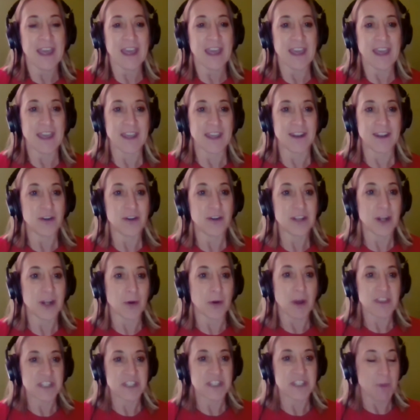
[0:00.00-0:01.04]
And
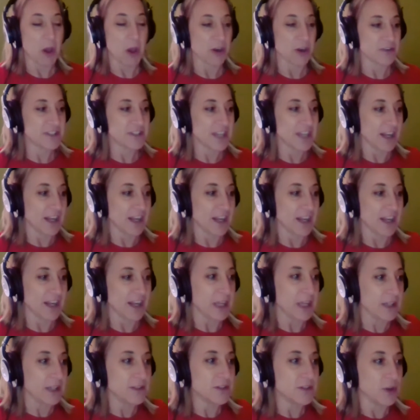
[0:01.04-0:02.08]
all the spotters sitting there
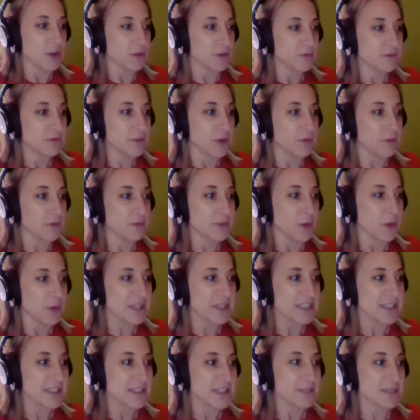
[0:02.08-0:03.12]
going, "Don't
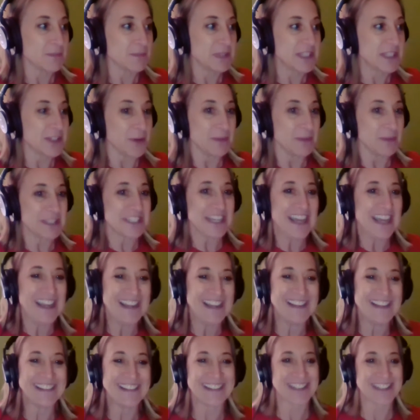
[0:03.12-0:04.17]
miss this, please don't miss
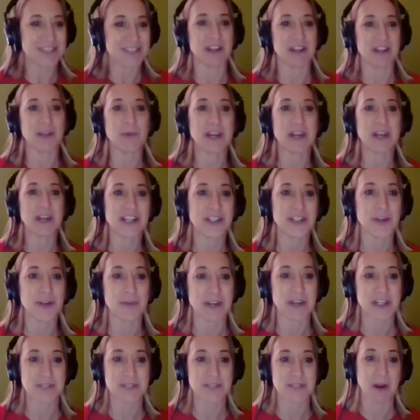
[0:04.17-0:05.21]
this." Because really, what are you gonna do
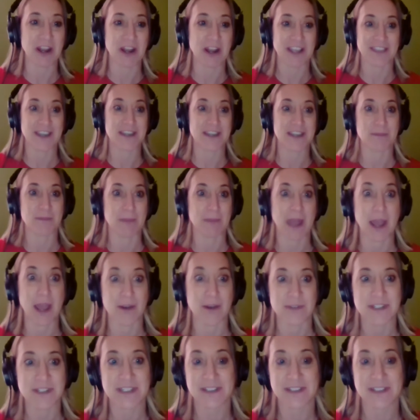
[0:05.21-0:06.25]
when you're spotting 1,000
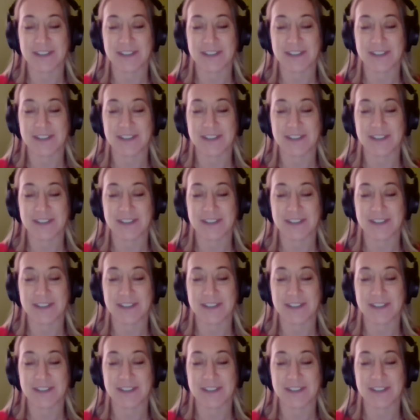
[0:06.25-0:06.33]
pounds?